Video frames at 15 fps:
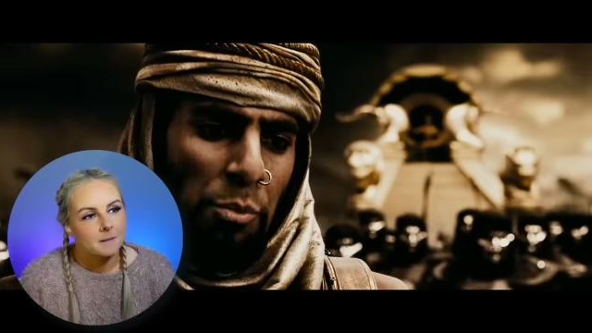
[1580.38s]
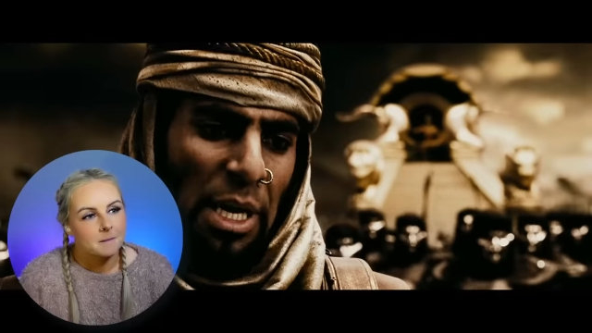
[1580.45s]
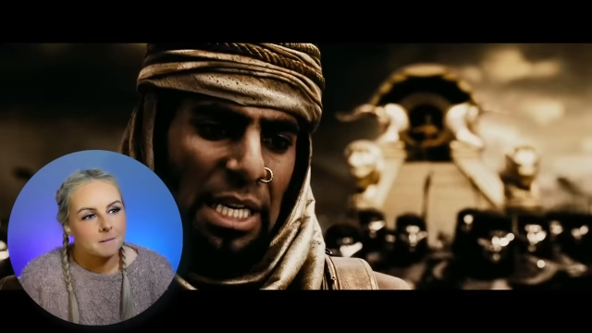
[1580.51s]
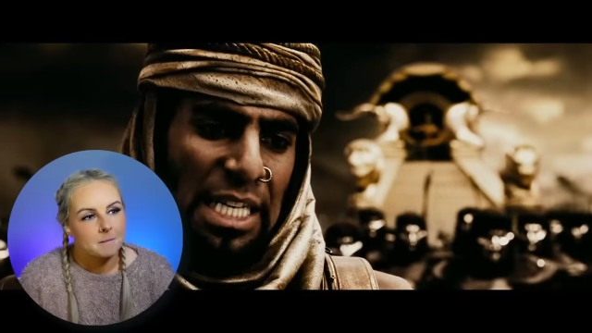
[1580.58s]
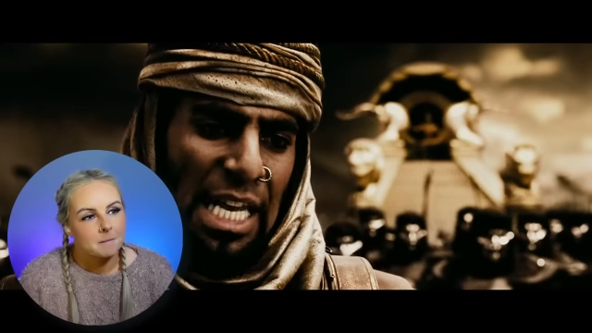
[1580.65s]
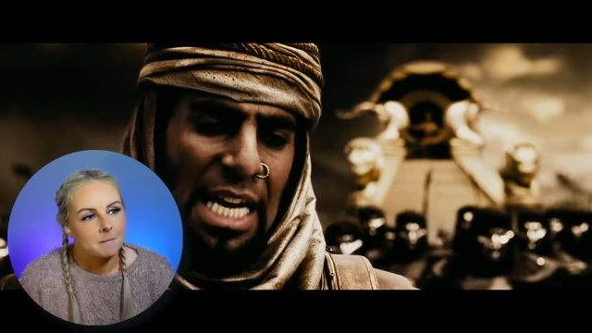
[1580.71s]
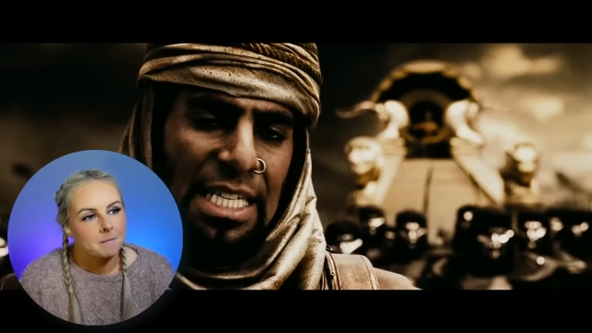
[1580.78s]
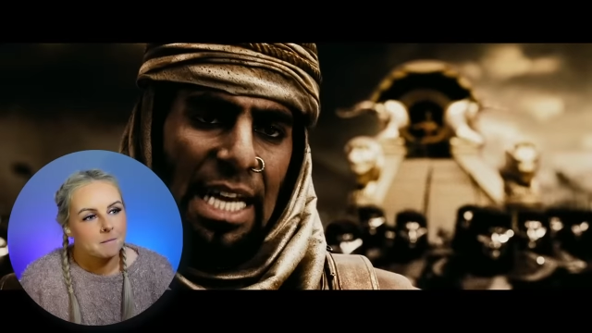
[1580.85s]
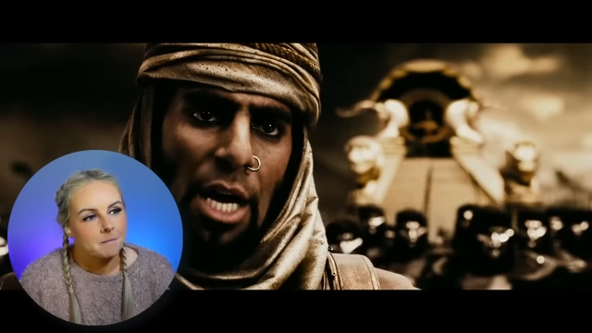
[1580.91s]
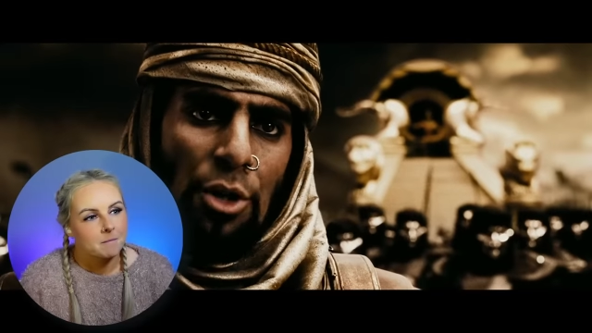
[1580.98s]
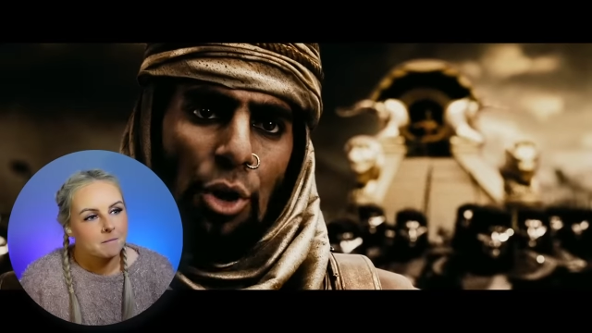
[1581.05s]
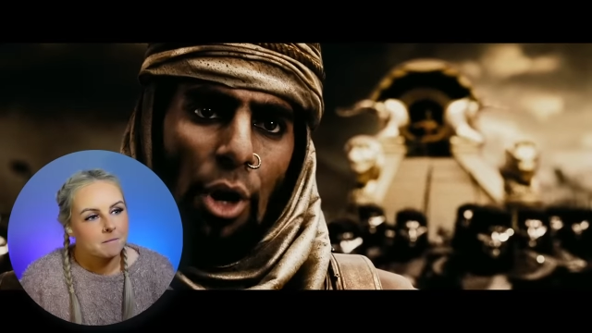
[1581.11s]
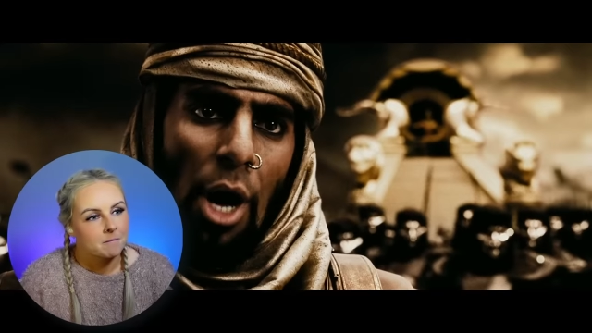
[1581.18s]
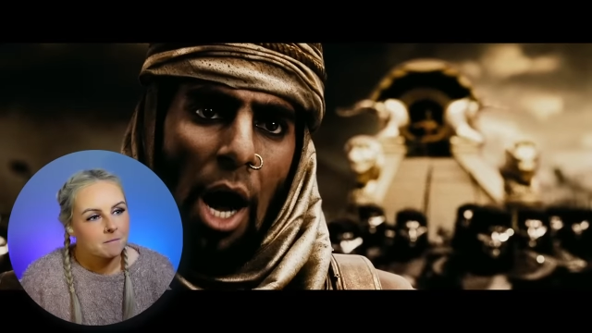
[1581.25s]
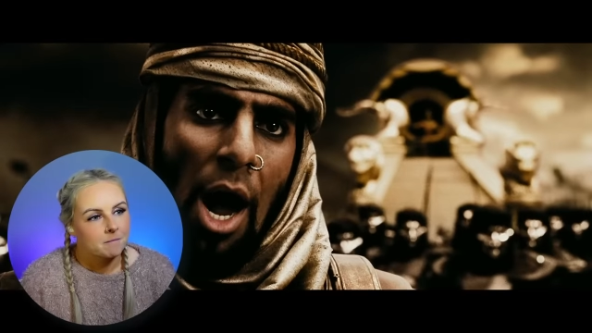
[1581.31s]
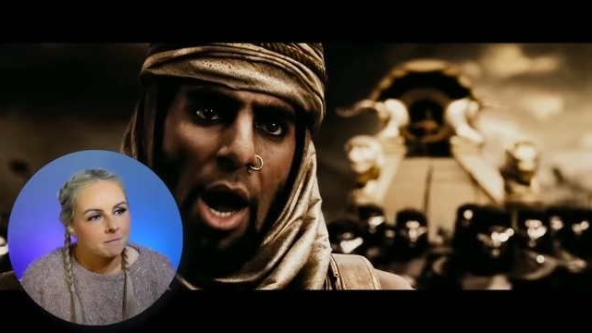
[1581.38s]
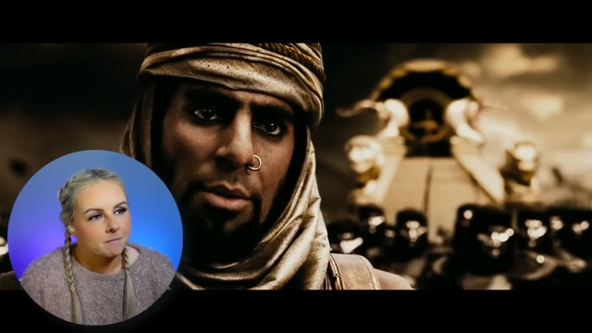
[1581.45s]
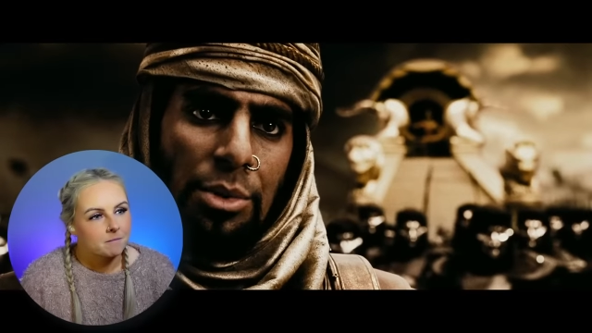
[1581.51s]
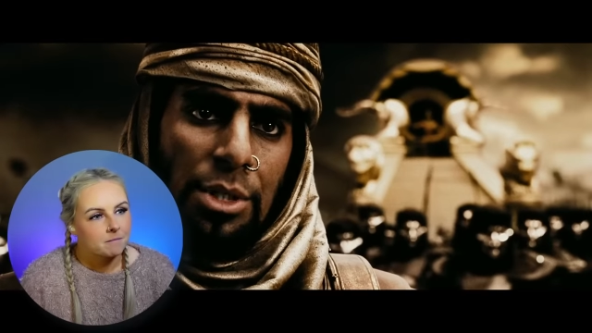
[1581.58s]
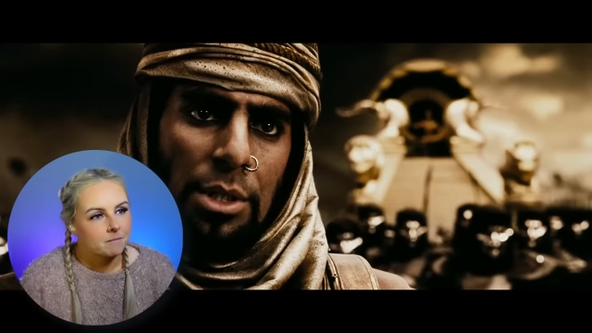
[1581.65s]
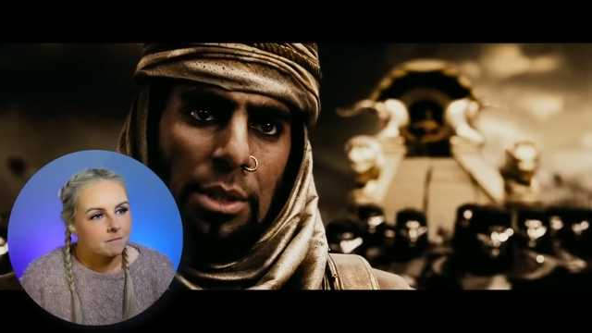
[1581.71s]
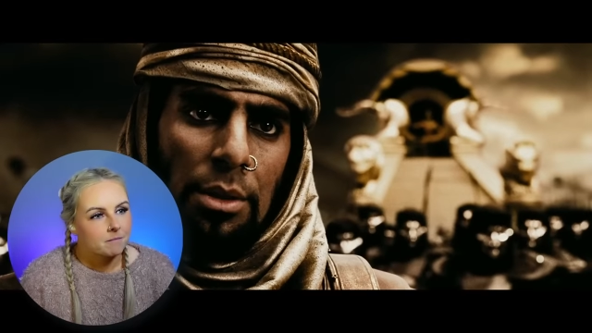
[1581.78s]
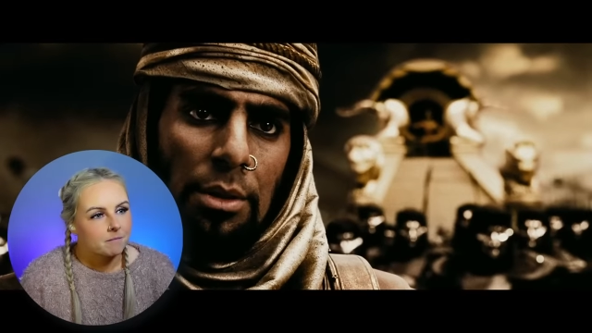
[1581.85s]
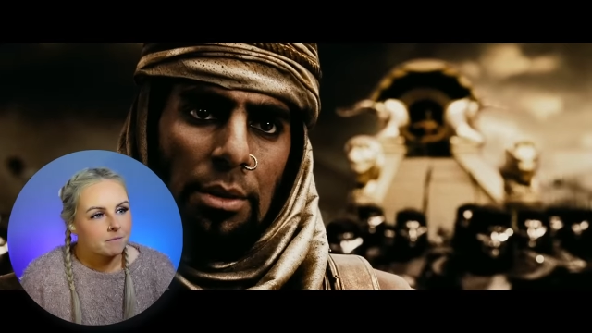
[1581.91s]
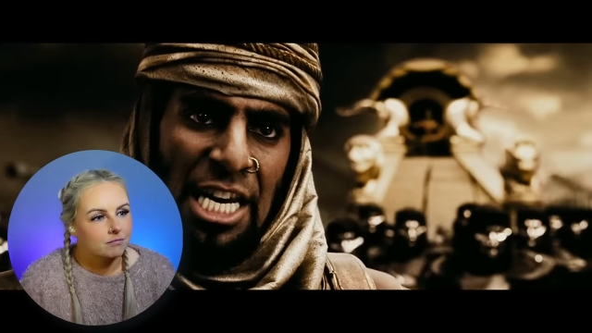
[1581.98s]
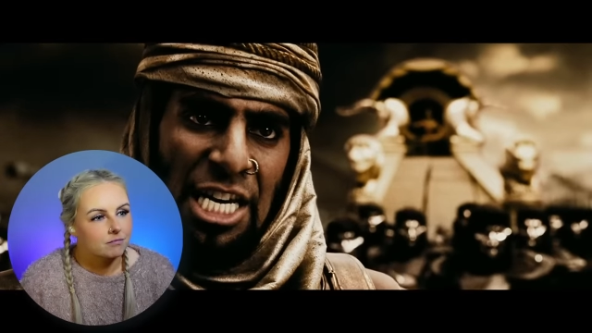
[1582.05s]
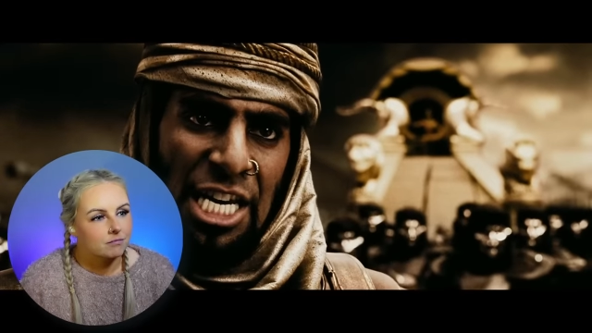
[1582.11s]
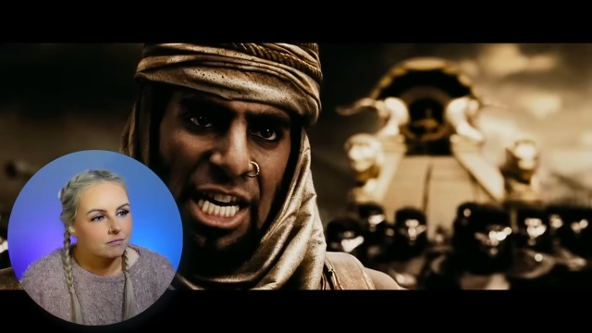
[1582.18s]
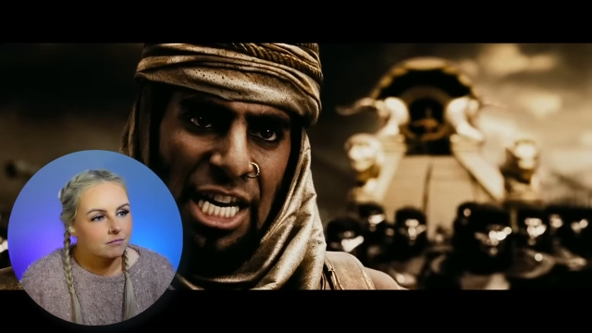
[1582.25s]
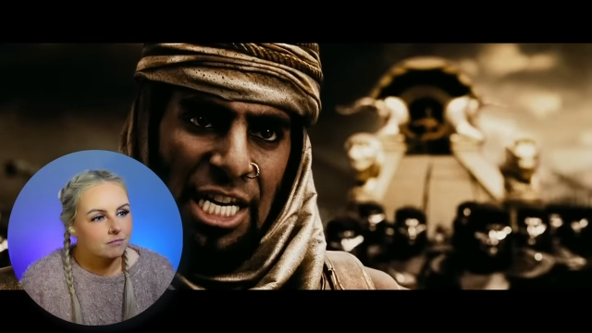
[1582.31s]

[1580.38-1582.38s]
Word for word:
Speaker 1: If you but lay down your arms and